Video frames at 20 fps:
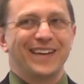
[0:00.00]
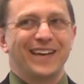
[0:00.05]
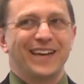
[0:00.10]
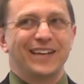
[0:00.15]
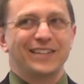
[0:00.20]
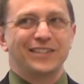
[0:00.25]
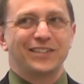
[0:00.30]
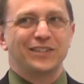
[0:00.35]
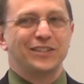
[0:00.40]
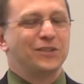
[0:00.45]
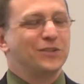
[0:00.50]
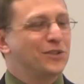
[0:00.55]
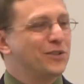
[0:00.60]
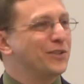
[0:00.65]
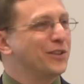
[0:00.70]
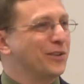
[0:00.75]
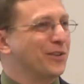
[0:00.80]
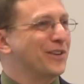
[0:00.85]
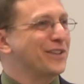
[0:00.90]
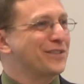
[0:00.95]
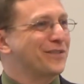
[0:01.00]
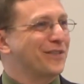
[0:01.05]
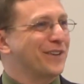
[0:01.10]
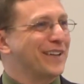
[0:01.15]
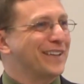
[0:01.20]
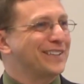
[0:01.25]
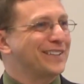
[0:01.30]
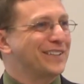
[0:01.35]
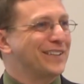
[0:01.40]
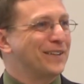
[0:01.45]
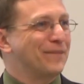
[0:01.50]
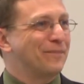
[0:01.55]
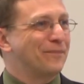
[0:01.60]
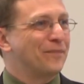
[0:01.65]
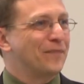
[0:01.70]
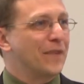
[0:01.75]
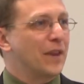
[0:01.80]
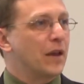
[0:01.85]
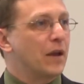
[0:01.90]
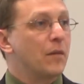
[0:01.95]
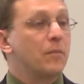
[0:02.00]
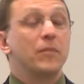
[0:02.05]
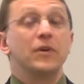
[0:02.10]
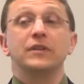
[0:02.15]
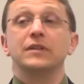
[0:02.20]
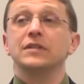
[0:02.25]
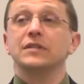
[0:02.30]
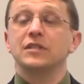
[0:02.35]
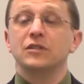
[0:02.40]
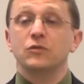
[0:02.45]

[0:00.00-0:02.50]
it's a little ludicrous, frankly. But this